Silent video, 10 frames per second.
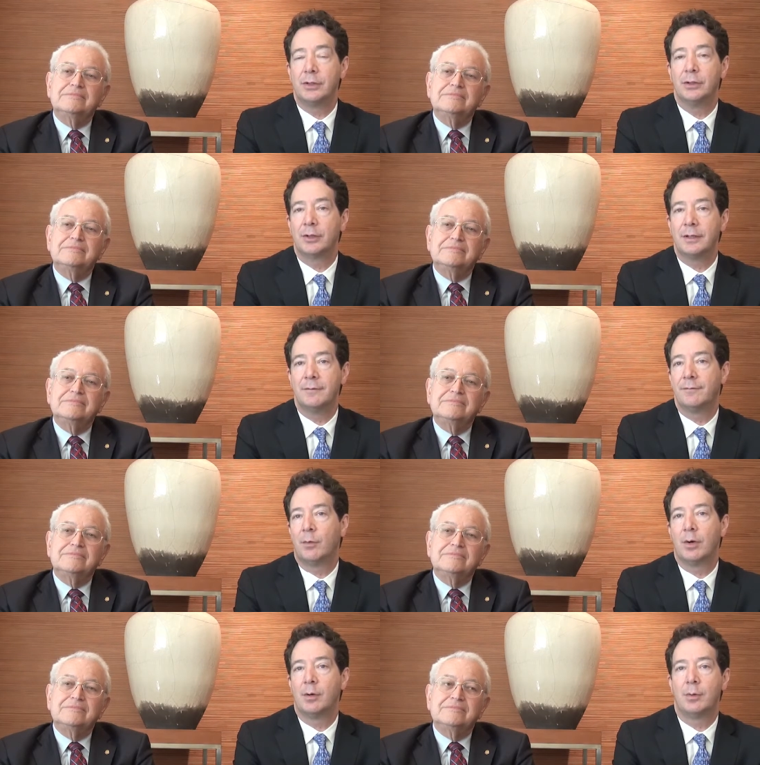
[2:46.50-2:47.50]
Speaker 1: you're looking
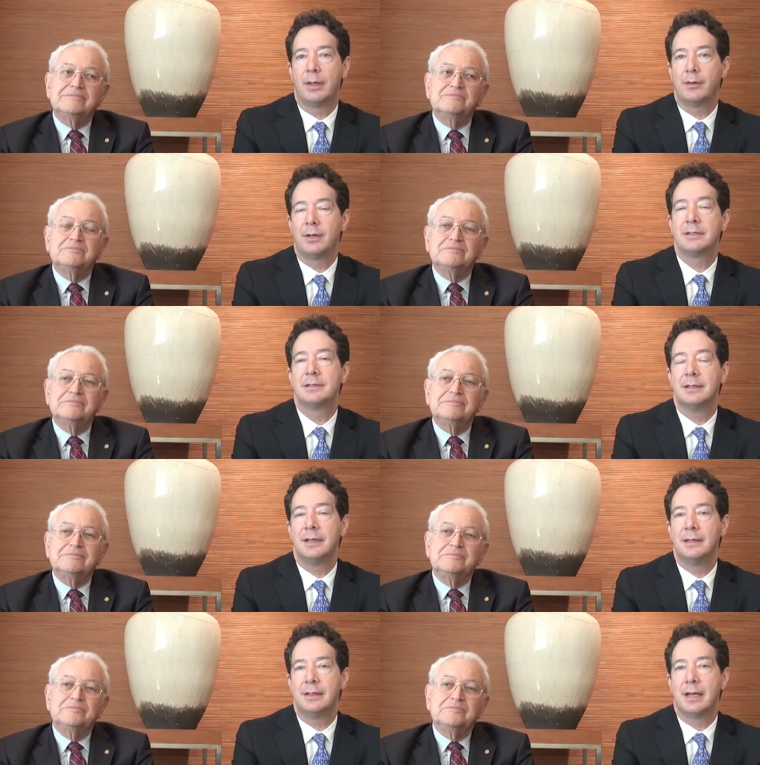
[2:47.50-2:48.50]
for, whether it's the
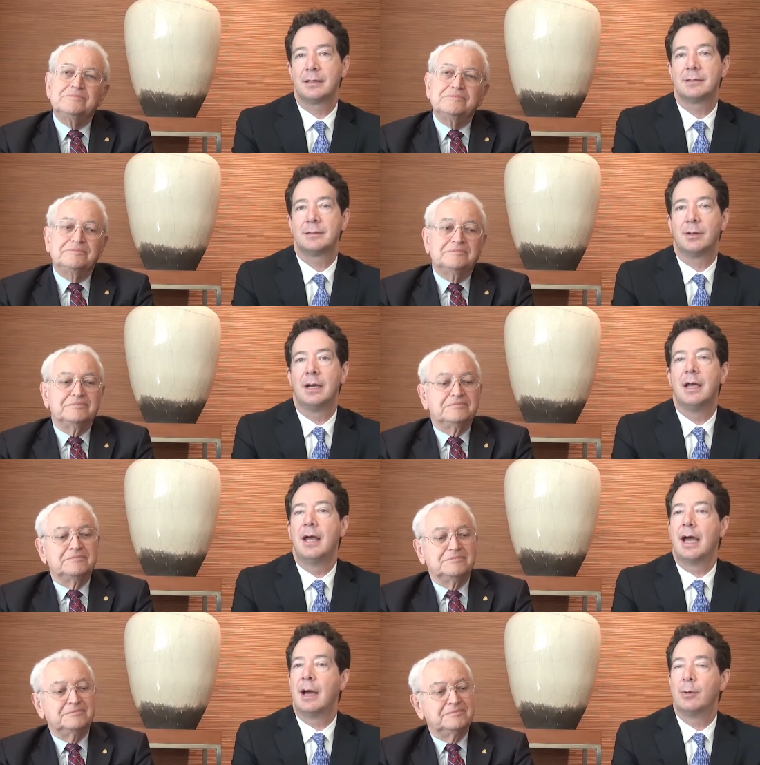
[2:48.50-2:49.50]
index or
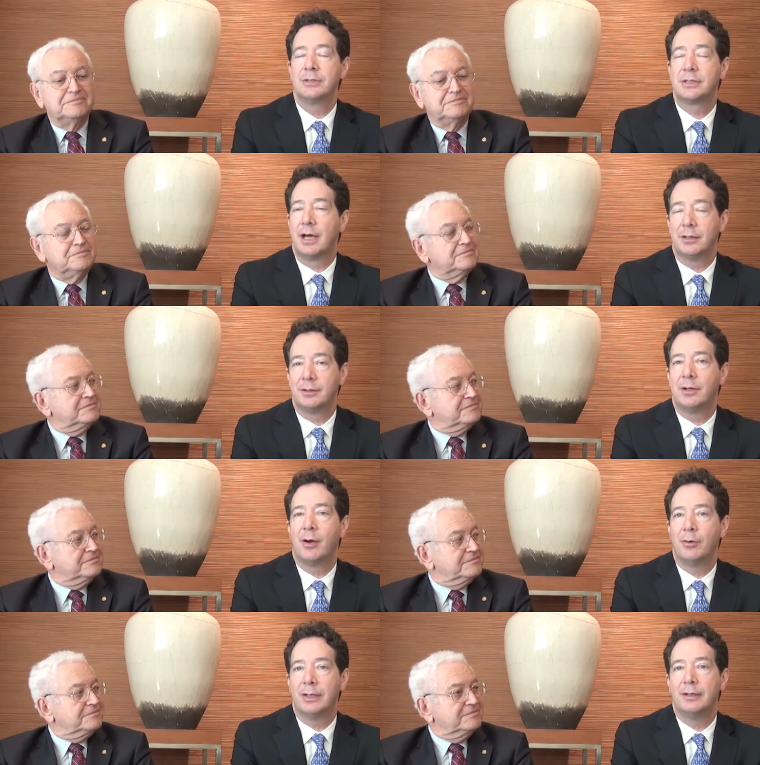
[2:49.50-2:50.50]
how it's
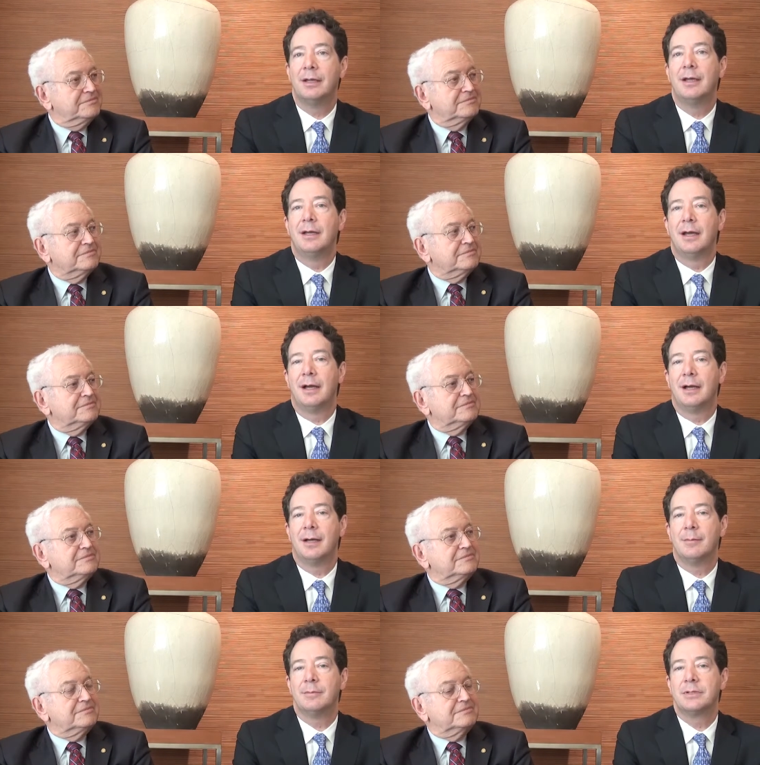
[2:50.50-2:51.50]
color-coded,
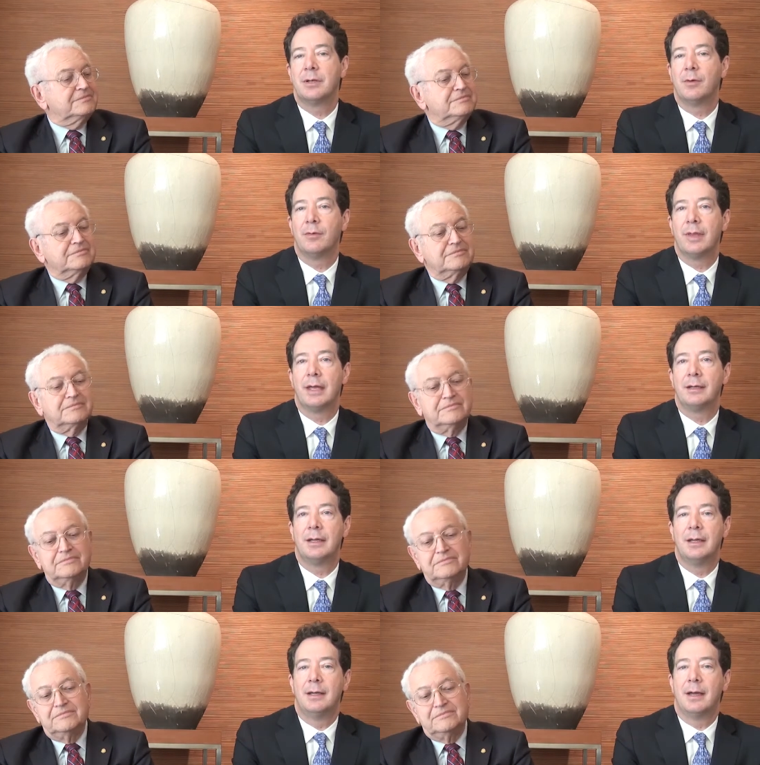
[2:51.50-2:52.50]
um, so that
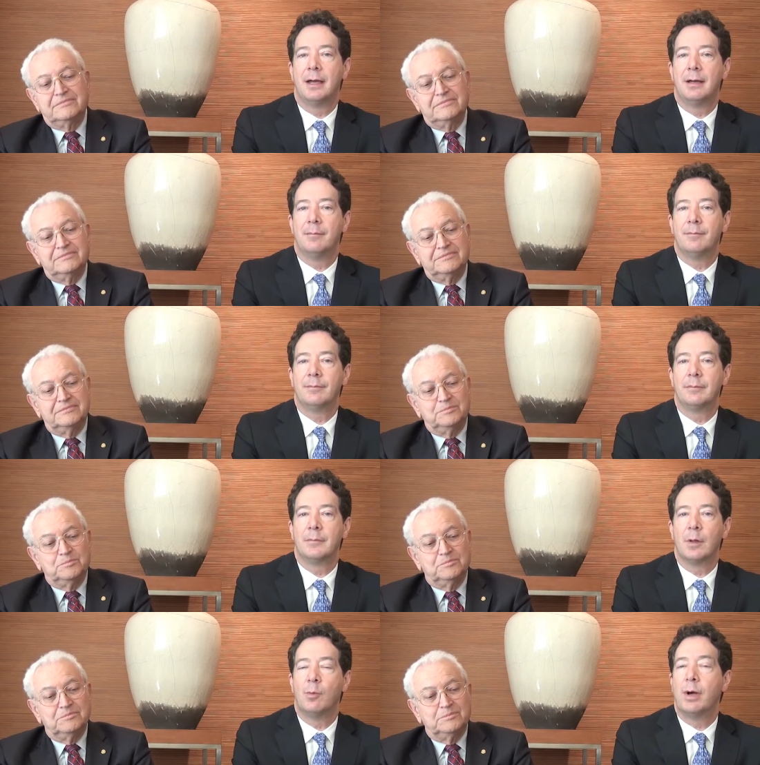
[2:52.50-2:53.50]
um,
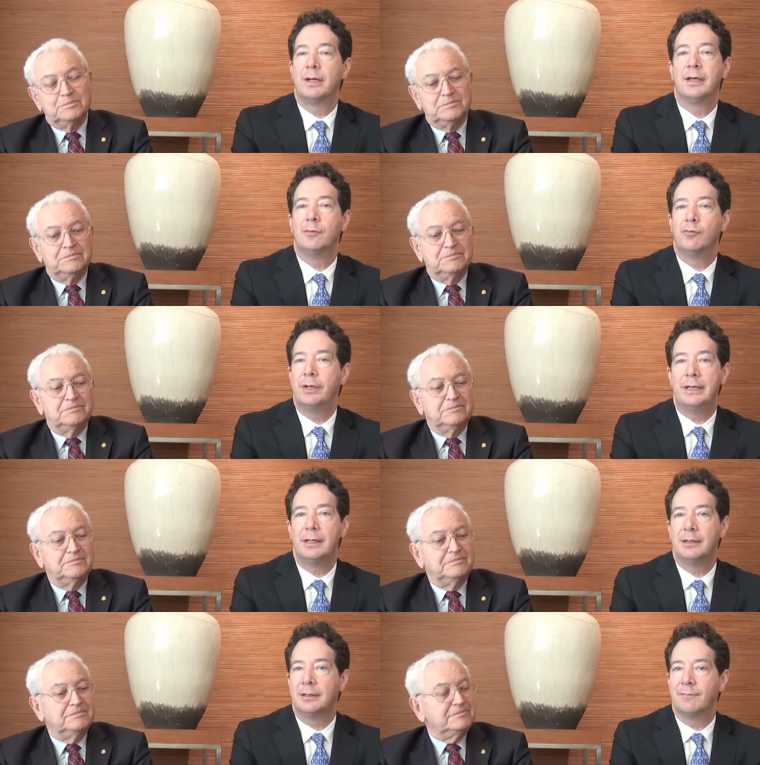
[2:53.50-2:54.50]
one can read
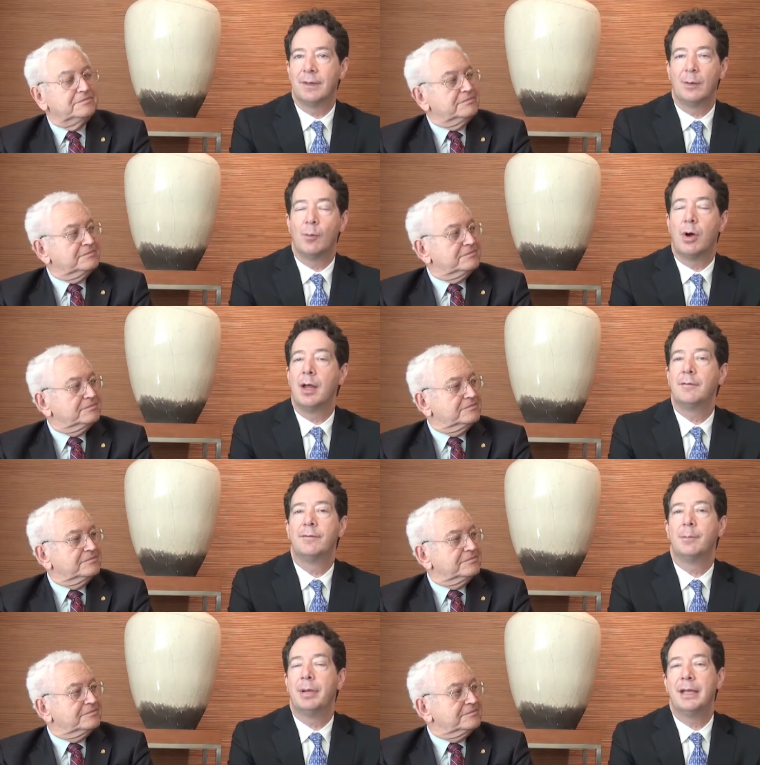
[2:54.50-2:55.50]
it if they want
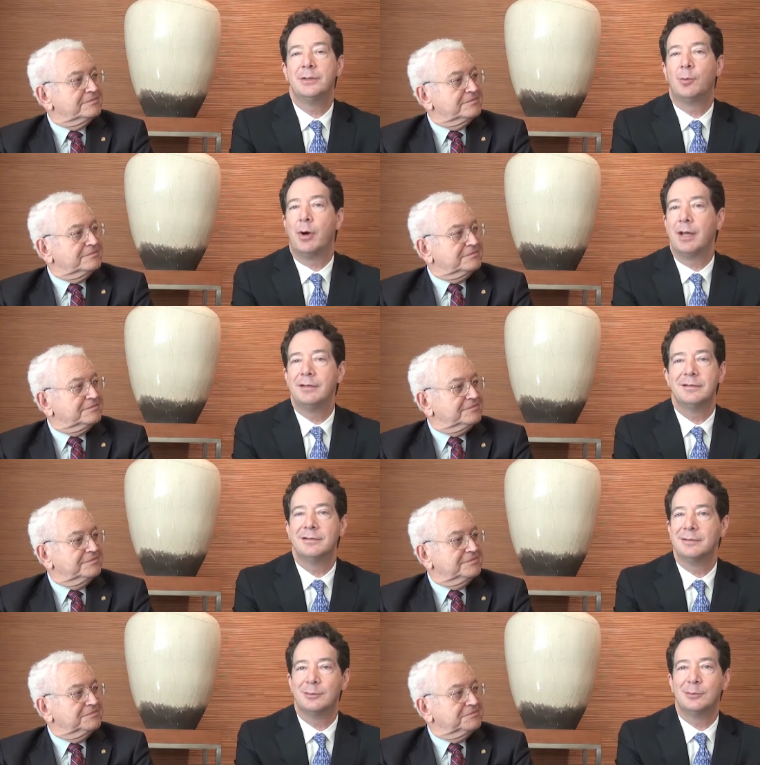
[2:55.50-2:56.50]
from page one
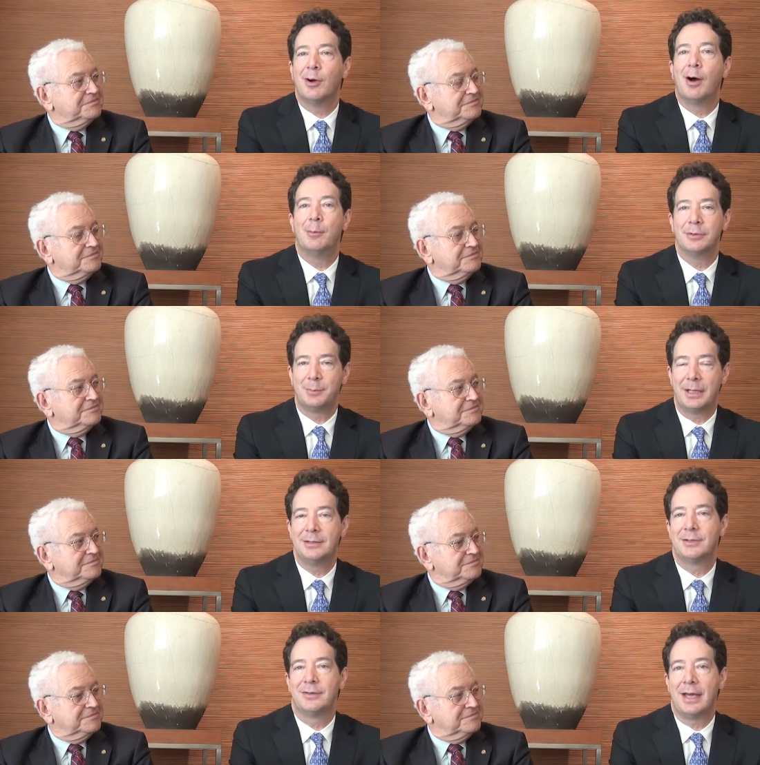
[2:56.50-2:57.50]
to almost
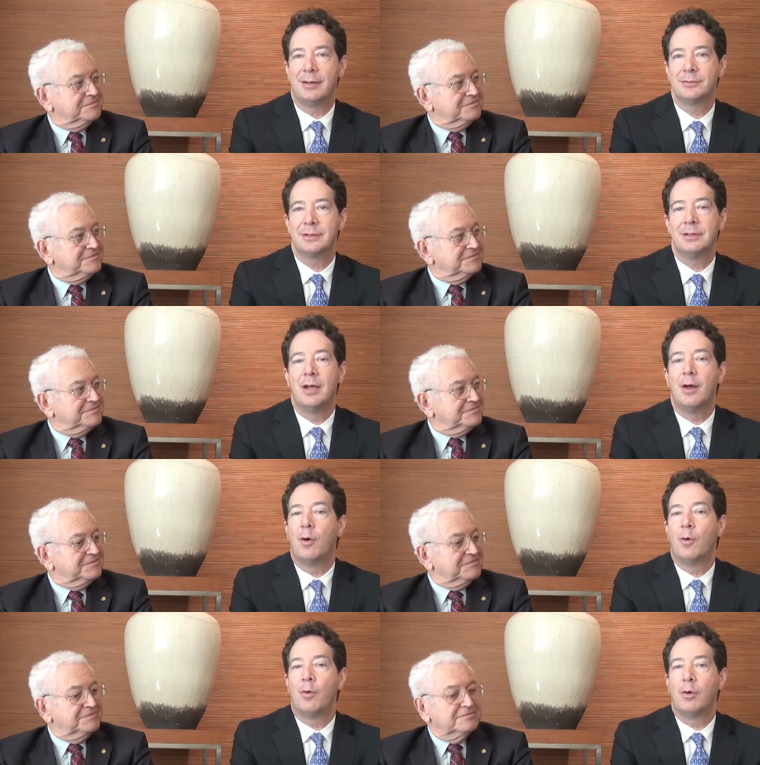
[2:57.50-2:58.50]
page a thousand,
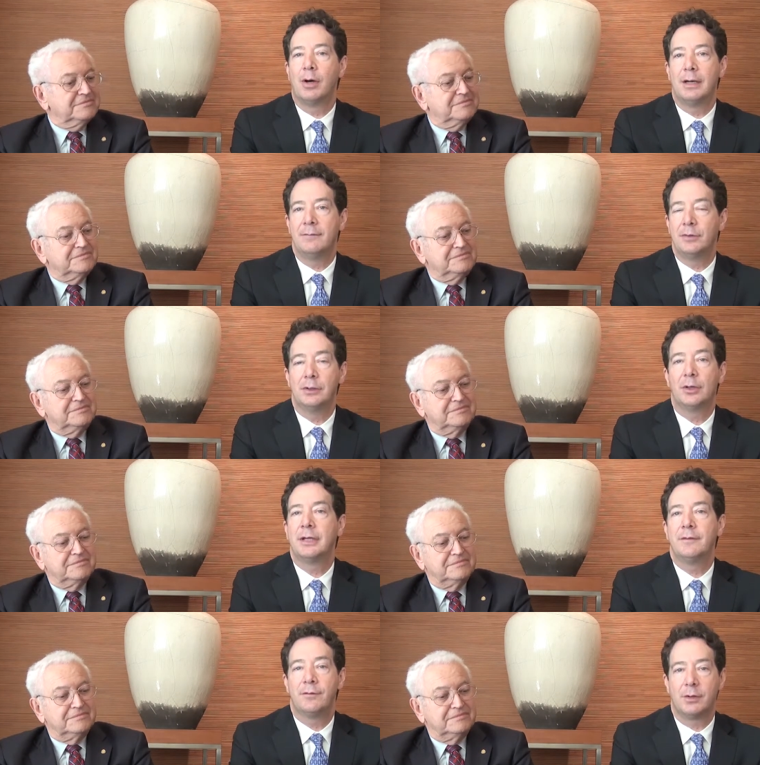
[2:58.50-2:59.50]
or if you're
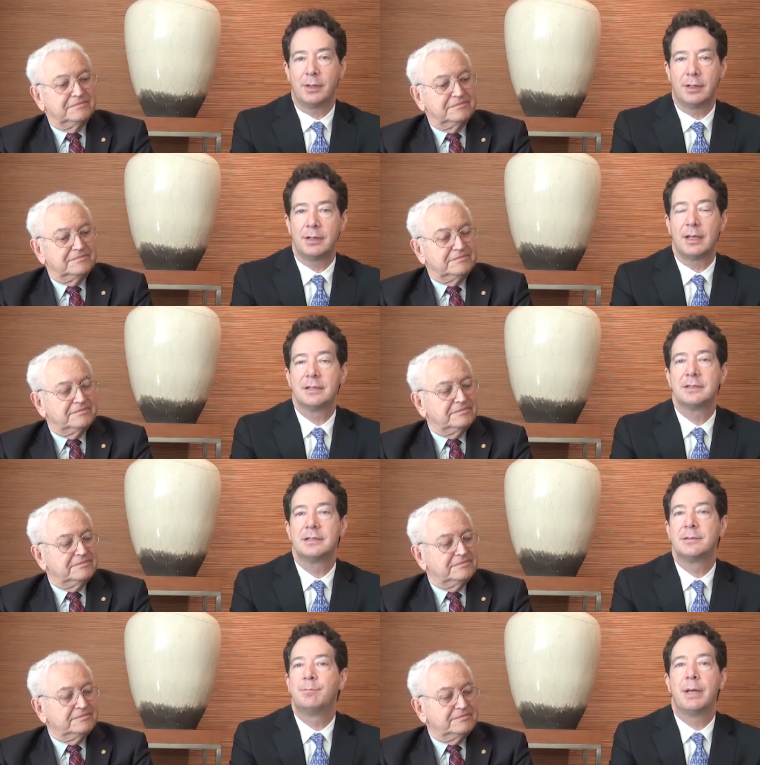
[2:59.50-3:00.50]
looking for a, a
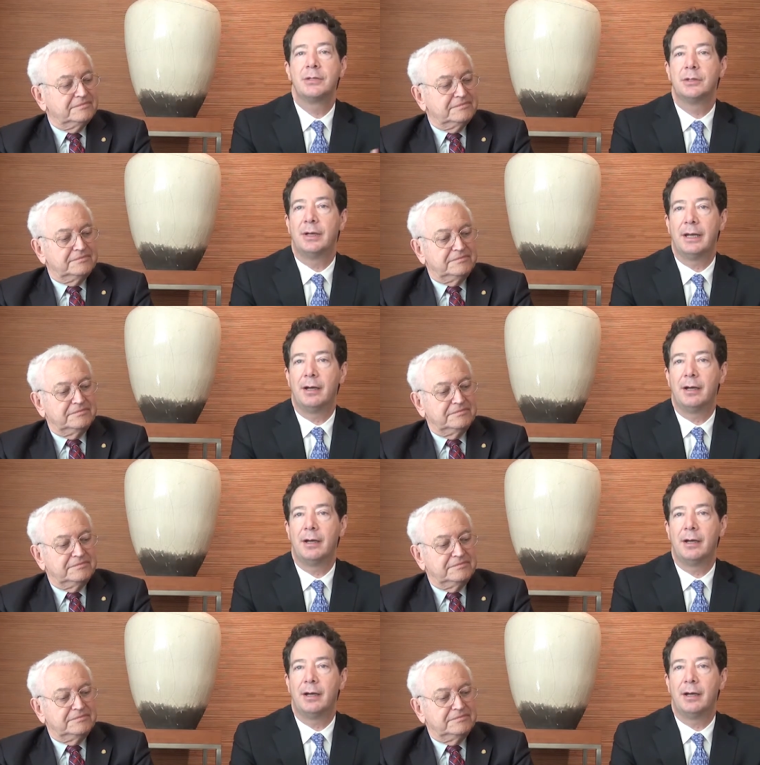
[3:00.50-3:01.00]
special